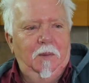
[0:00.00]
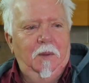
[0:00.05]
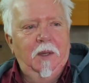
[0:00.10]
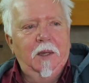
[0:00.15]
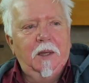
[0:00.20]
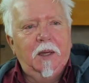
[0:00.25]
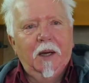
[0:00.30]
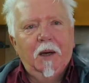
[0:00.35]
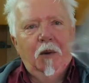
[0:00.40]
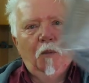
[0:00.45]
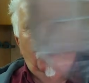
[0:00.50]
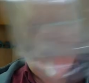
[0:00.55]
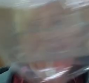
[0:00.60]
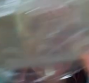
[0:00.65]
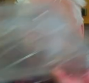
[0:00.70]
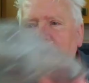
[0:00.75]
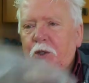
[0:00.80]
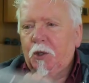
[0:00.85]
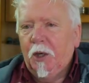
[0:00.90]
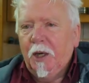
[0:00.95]
you get a wire
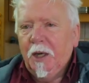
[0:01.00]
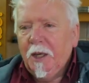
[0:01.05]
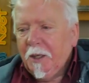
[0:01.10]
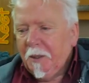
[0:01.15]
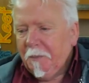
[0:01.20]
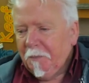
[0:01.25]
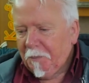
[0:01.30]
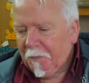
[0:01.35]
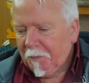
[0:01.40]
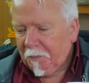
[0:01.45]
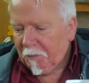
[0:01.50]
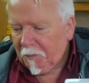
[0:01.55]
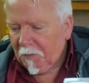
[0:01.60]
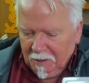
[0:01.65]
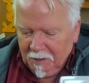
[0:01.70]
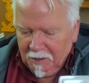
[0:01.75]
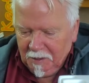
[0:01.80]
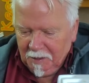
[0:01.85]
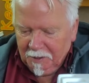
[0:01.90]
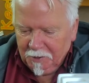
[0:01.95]
tray
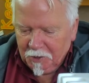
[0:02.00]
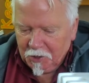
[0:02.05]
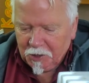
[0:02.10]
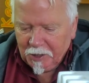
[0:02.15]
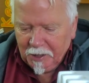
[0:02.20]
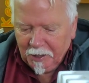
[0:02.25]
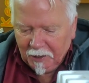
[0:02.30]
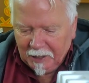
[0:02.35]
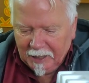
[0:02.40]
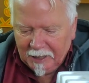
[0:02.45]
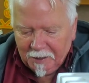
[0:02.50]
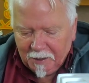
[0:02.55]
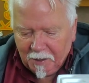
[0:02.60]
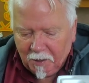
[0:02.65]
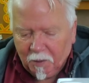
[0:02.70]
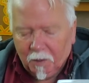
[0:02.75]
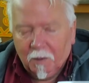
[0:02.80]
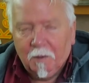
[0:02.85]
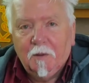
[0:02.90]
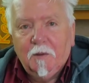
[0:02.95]
and a steel
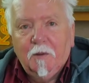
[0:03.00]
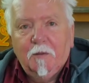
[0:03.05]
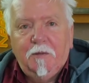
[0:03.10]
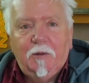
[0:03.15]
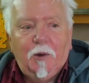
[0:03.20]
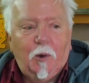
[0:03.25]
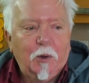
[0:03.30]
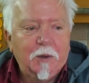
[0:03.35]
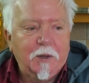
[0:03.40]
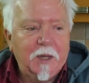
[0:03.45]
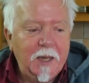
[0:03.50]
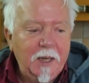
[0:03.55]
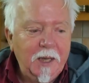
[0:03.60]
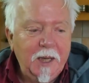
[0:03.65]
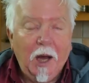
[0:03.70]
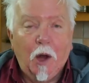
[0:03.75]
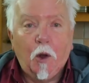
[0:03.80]
handle for the